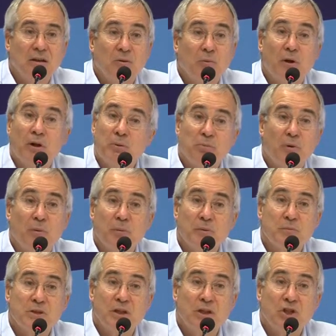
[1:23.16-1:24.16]
One of the
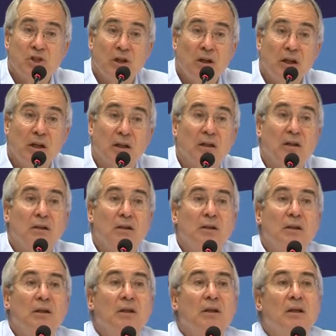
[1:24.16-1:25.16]
problems in China
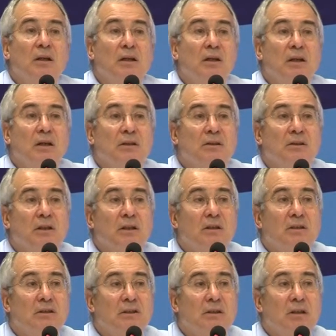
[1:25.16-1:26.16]
is
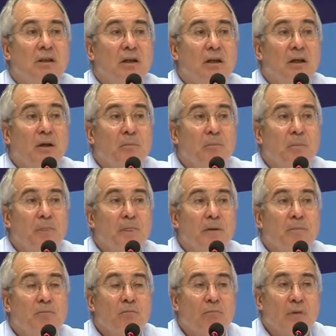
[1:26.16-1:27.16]
that
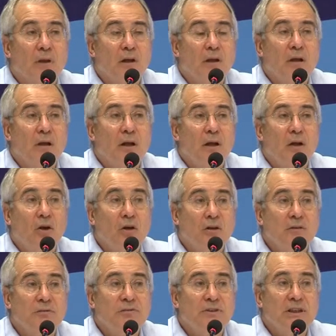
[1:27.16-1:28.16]
a lot
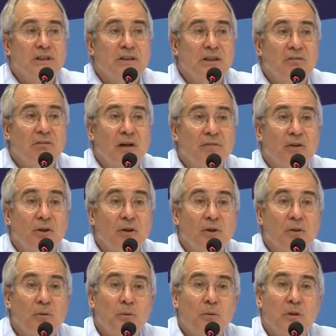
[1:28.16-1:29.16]
of city
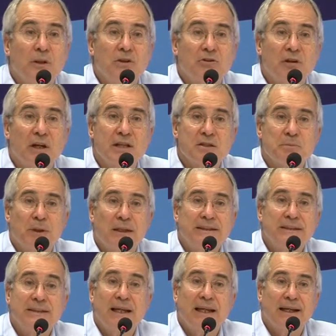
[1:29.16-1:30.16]
revenue is raised by
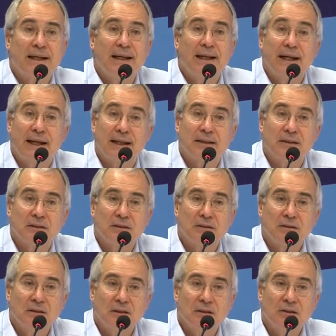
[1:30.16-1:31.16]
selling land.
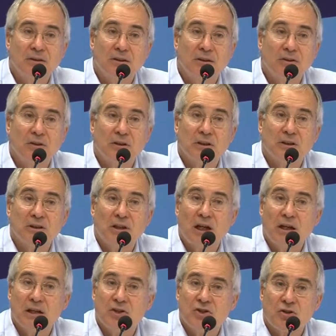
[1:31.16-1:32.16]
So you've got this
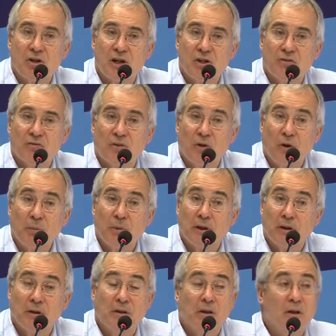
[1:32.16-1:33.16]
slightly strange
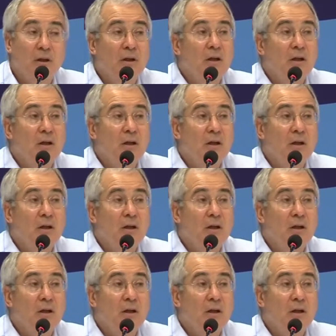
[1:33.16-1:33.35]
phenomenon